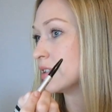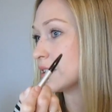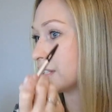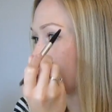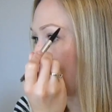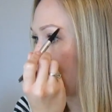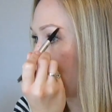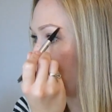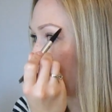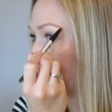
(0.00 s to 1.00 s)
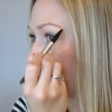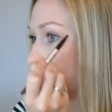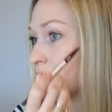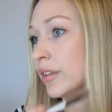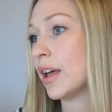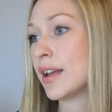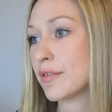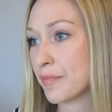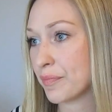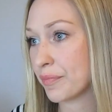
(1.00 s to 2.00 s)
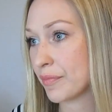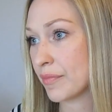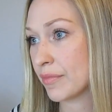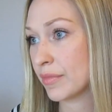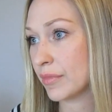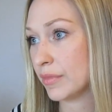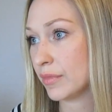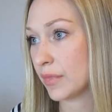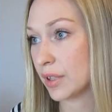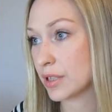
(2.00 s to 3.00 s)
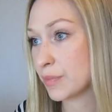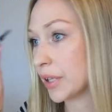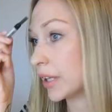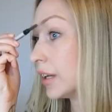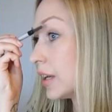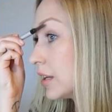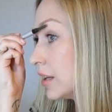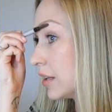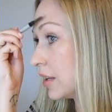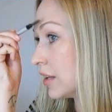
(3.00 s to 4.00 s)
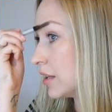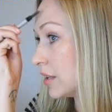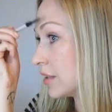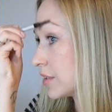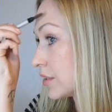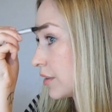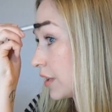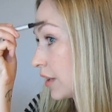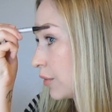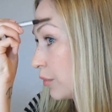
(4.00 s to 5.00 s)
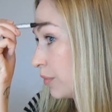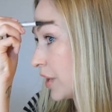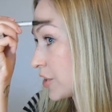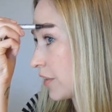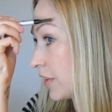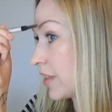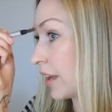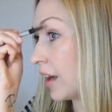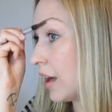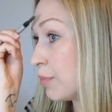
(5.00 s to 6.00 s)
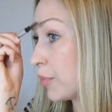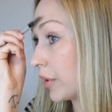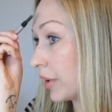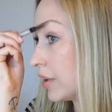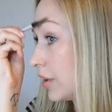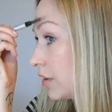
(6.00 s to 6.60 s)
to that outer corner line. Looks pretty good. So then I will brush everything upward